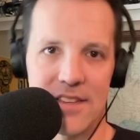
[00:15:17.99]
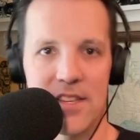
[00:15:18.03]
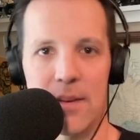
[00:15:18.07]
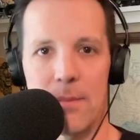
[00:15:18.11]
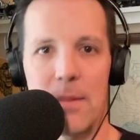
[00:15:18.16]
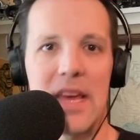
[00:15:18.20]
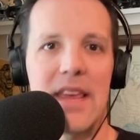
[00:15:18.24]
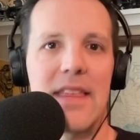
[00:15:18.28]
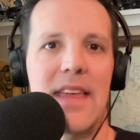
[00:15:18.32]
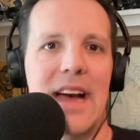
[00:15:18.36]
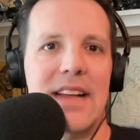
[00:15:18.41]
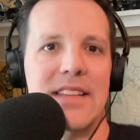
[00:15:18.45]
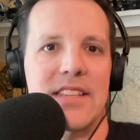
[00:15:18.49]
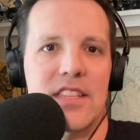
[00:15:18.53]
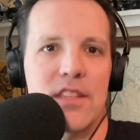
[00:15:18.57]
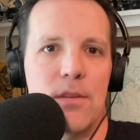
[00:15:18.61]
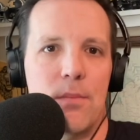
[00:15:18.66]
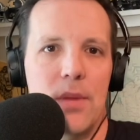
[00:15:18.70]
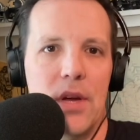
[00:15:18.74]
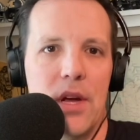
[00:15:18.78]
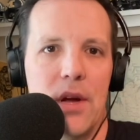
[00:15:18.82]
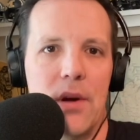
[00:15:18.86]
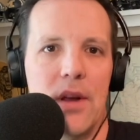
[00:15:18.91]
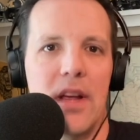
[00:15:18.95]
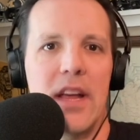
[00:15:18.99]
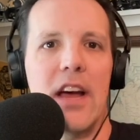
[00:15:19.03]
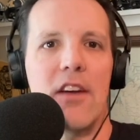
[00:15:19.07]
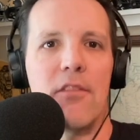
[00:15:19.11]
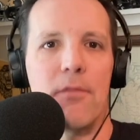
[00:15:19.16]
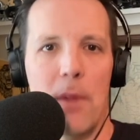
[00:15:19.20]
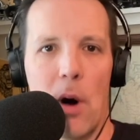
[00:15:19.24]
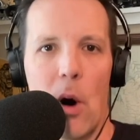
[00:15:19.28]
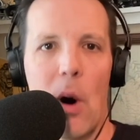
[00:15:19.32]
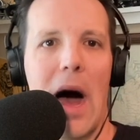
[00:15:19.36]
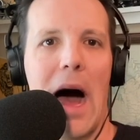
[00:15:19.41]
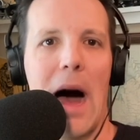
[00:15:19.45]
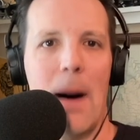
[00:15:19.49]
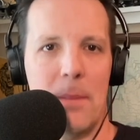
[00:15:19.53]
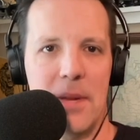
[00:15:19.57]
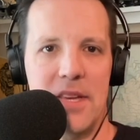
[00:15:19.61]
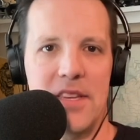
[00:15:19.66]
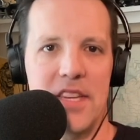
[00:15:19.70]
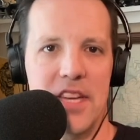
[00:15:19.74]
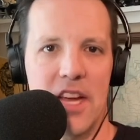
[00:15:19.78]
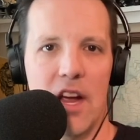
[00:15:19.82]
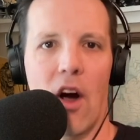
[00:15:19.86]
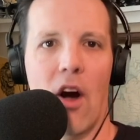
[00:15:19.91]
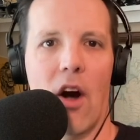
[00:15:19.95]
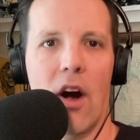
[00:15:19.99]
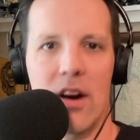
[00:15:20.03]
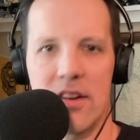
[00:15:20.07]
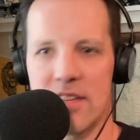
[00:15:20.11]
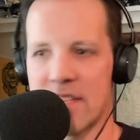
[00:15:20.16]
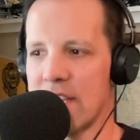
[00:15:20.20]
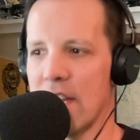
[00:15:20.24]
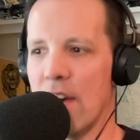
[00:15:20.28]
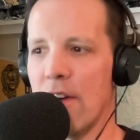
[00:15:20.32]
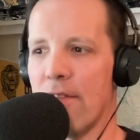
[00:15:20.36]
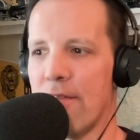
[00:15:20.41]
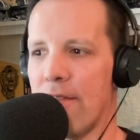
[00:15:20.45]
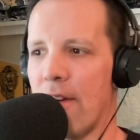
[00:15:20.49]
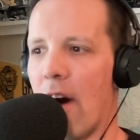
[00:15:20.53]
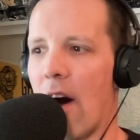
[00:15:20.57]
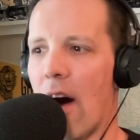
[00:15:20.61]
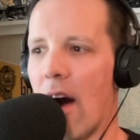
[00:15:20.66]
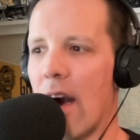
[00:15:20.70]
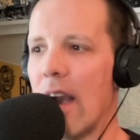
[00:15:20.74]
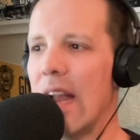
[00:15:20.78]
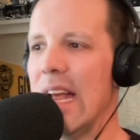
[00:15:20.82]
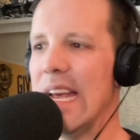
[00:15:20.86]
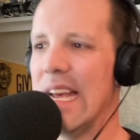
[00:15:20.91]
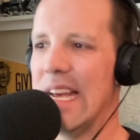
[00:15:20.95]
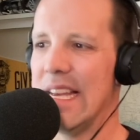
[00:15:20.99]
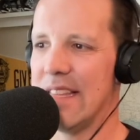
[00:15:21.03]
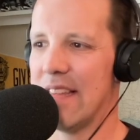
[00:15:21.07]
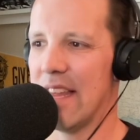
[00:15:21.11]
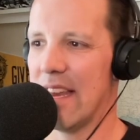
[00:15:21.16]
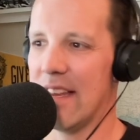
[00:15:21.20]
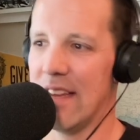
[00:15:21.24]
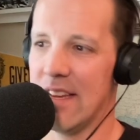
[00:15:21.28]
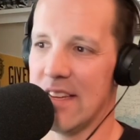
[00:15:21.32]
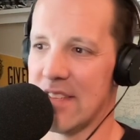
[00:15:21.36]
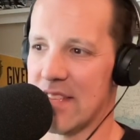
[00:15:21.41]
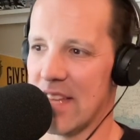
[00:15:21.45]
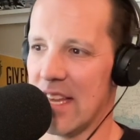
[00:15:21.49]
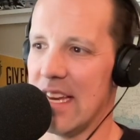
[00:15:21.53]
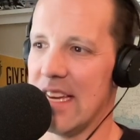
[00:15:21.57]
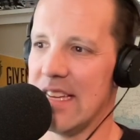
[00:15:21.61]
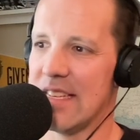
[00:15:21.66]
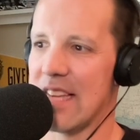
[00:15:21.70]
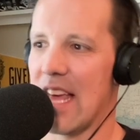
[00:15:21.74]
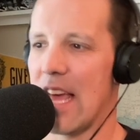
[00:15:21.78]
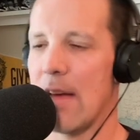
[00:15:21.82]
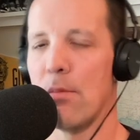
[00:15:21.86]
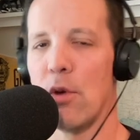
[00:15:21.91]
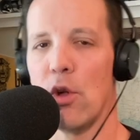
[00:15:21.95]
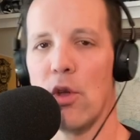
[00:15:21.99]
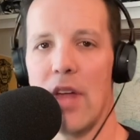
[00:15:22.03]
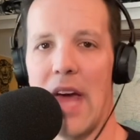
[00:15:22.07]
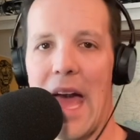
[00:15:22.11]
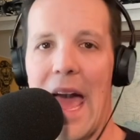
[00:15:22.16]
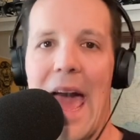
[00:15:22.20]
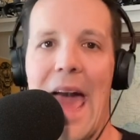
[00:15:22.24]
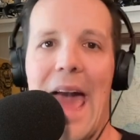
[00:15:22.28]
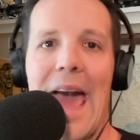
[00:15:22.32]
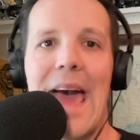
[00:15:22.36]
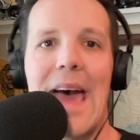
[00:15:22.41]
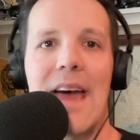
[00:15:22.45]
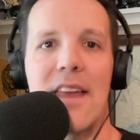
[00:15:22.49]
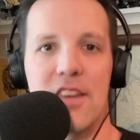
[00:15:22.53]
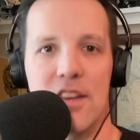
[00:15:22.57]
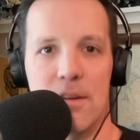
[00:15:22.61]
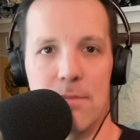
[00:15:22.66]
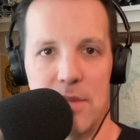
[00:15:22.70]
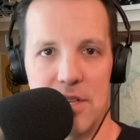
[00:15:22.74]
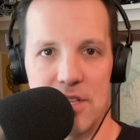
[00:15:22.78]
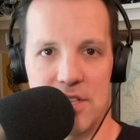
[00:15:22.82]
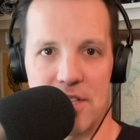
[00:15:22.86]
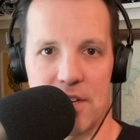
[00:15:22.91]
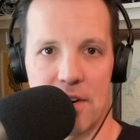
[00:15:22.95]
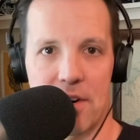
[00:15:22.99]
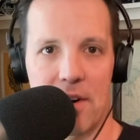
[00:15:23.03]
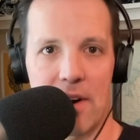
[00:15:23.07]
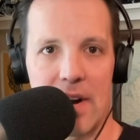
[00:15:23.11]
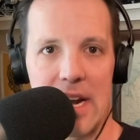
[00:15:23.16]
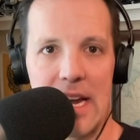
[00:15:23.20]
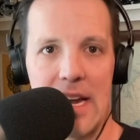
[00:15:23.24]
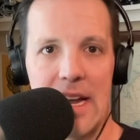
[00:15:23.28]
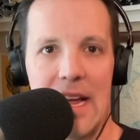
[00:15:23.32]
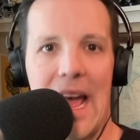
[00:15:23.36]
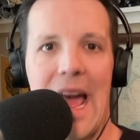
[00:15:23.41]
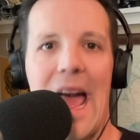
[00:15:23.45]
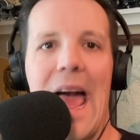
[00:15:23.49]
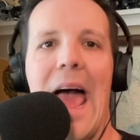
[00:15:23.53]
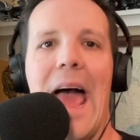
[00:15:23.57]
To me, that's the beauty of Mohamed Diarra so far, is that he's able to add to Missouri,